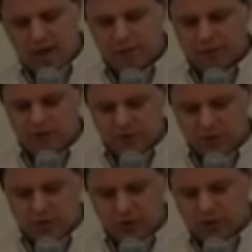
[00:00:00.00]
and for the
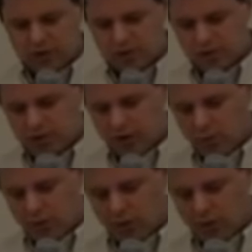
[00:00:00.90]
ensuing Russia Ukraine